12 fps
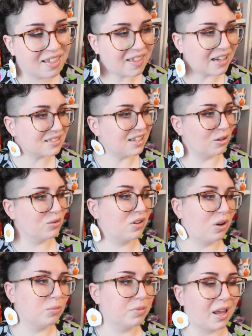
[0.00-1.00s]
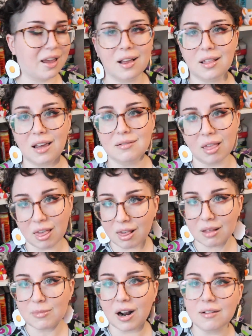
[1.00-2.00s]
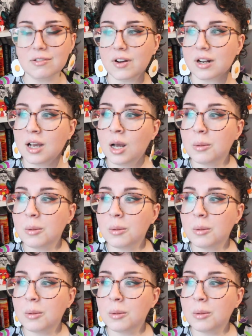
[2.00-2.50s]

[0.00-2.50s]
That sounds so blah, like, I'm not having fun.